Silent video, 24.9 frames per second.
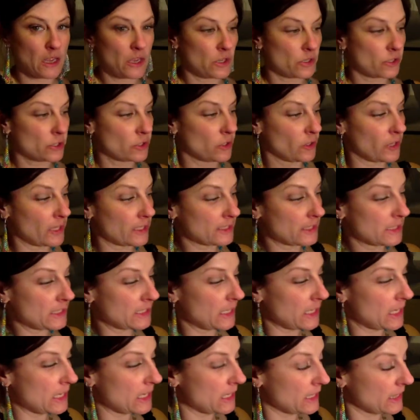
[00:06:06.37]
So let's
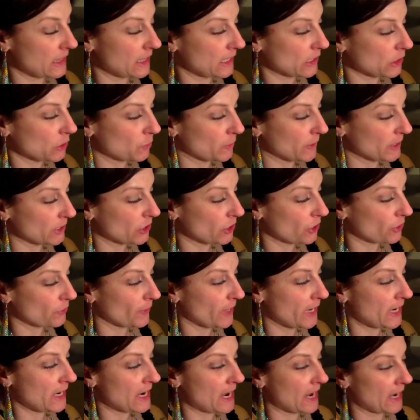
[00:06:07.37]
see, this was
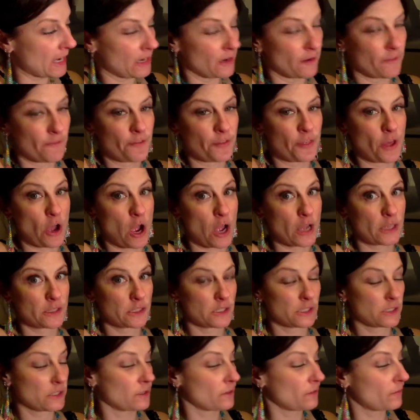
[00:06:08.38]
three negative
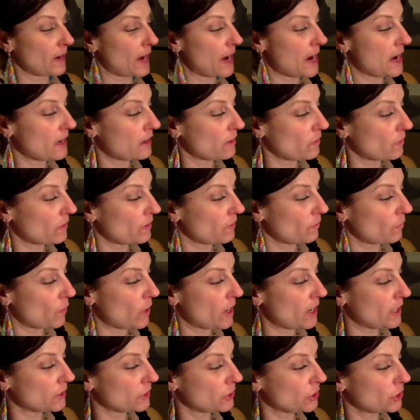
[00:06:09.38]
thoughts, right?
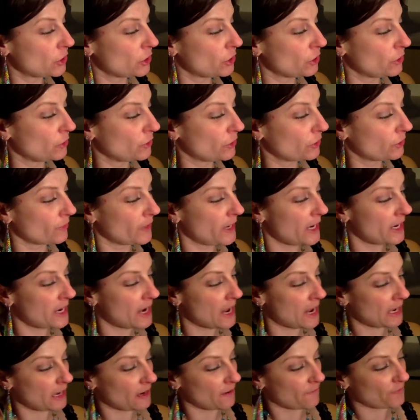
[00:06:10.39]
One, two, three
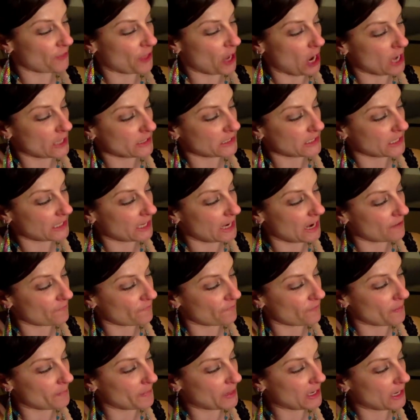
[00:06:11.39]
negative thoughts to get
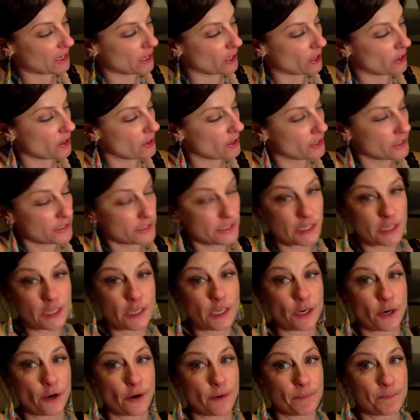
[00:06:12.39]
from here to
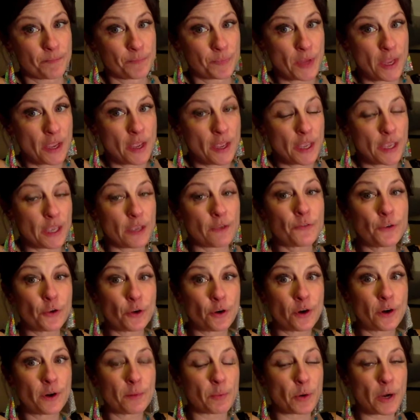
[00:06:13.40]
here. If
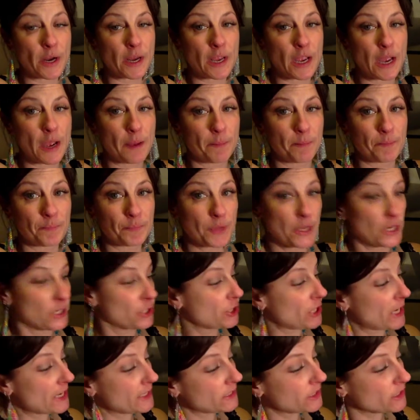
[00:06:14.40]
you're in a breakup,
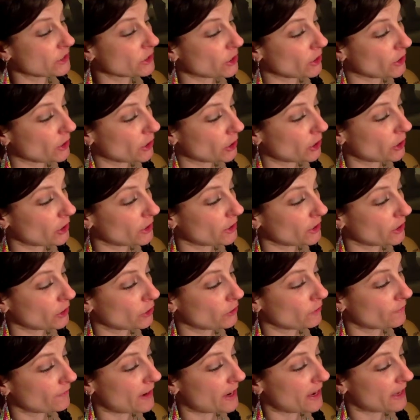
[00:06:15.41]
chances are good
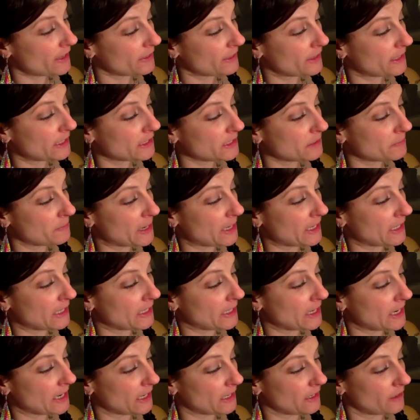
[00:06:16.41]
you've had this many
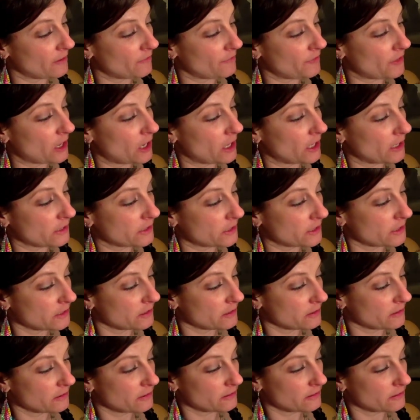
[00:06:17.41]
negative thoughts.